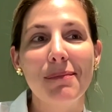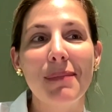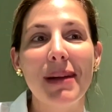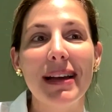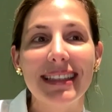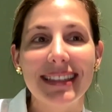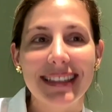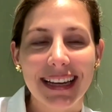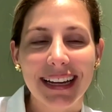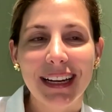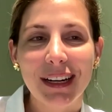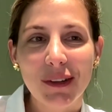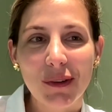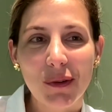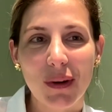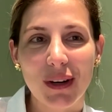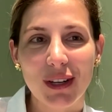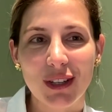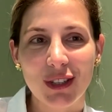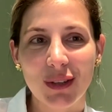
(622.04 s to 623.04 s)
My
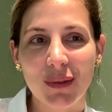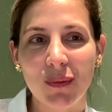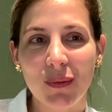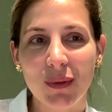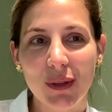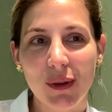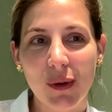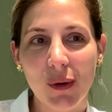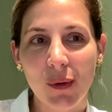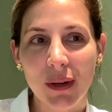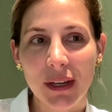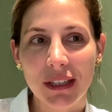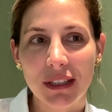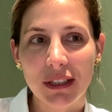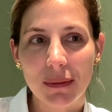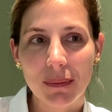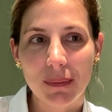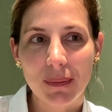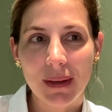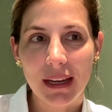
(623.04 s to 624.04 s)
second question was
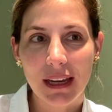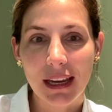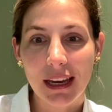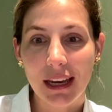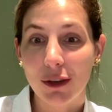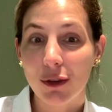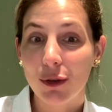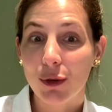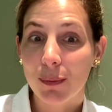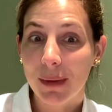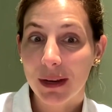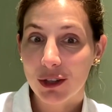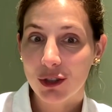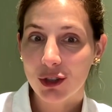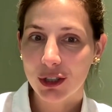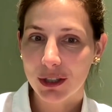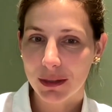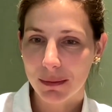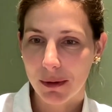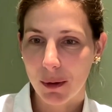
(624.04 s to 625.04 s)
going to be you
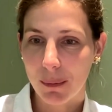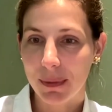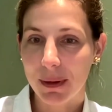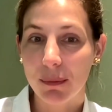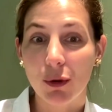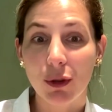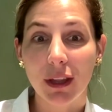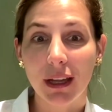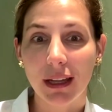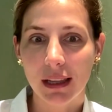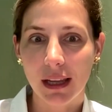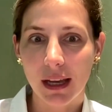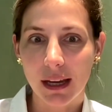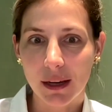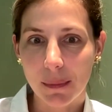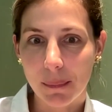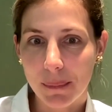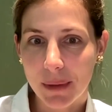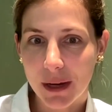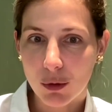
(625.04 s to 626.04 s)
mentioned about people that
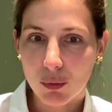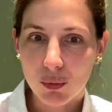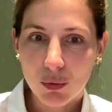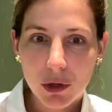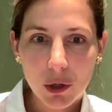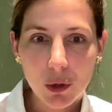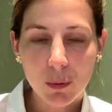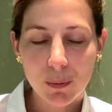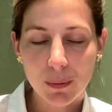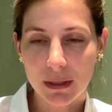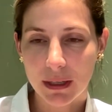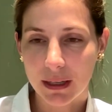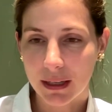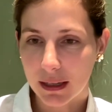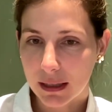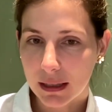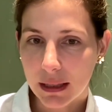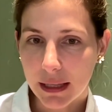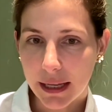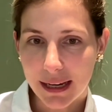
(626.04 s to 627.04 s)
like big groups
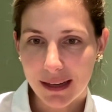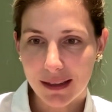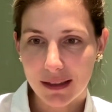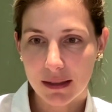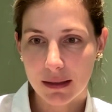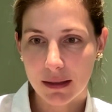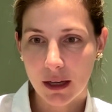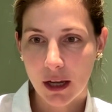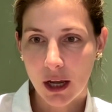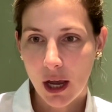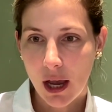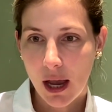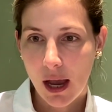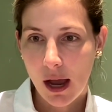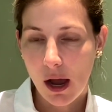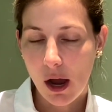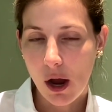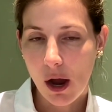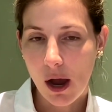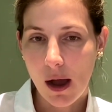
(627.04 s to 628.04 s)
and cliques.
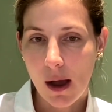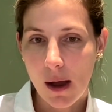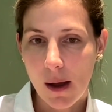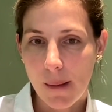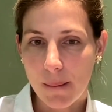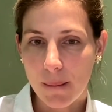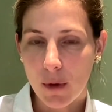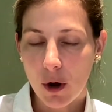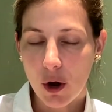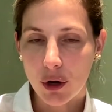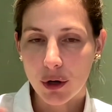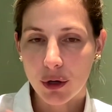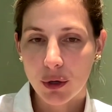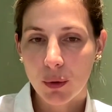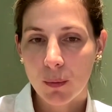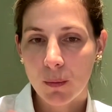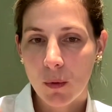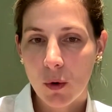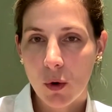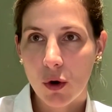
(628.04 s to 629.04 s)
Are
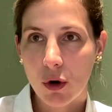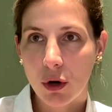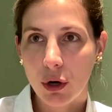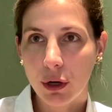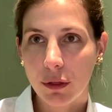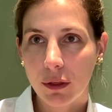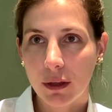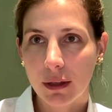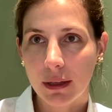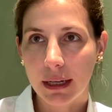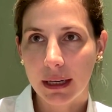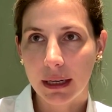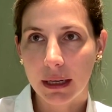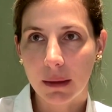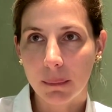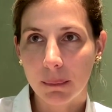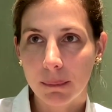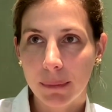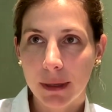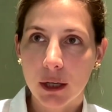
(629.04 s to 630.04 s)
you more the
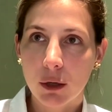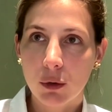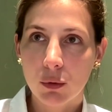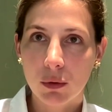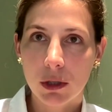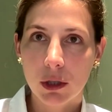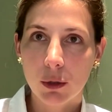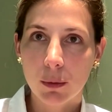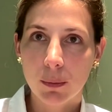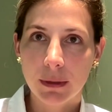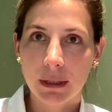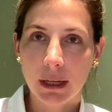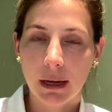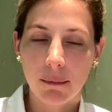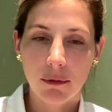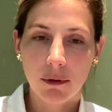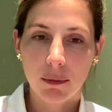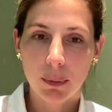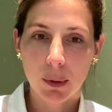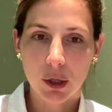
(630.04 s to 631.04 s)
like big group
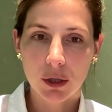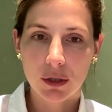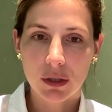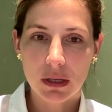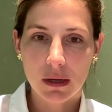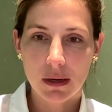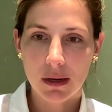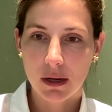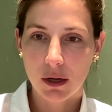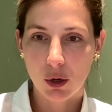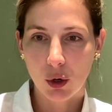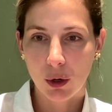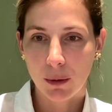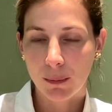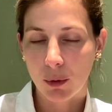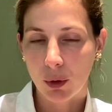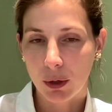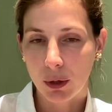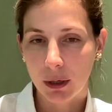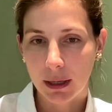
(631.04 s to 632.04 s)
type of person
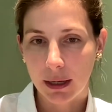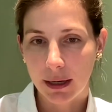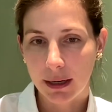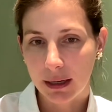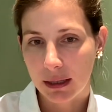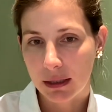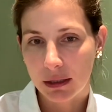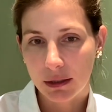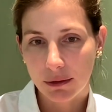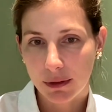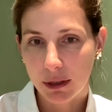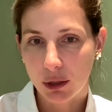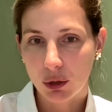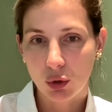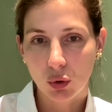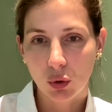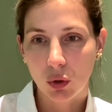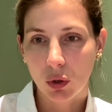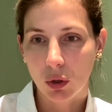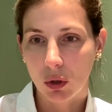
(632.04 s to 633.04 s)
or more like
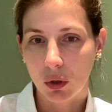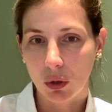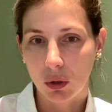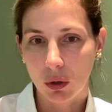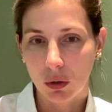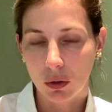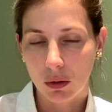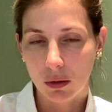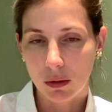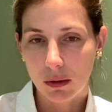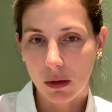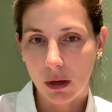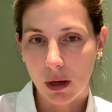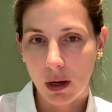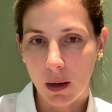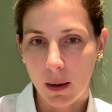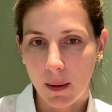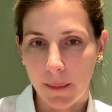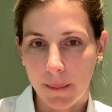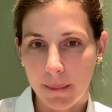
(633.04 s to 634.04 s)
individual
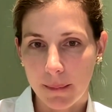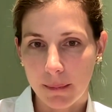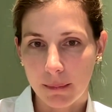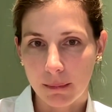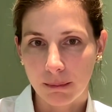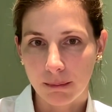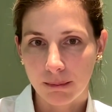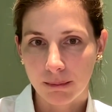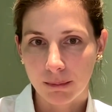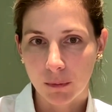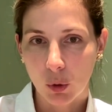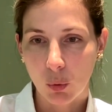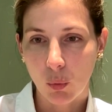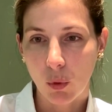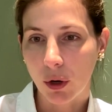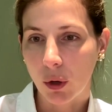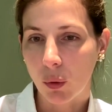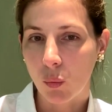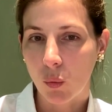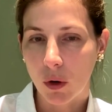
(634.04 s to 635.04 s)

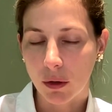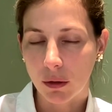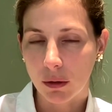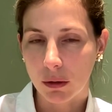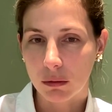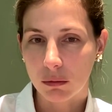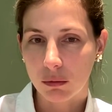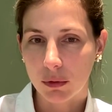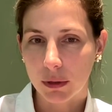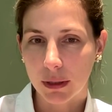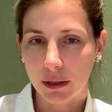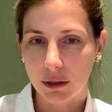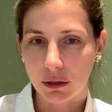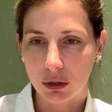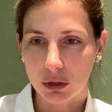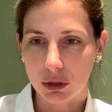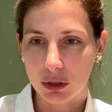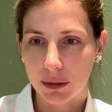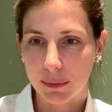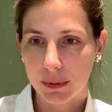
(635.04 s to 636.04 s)
one-on-one
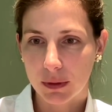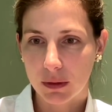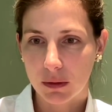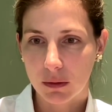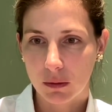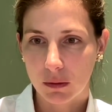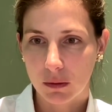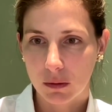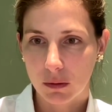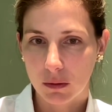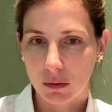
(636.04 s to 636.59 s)
relationships?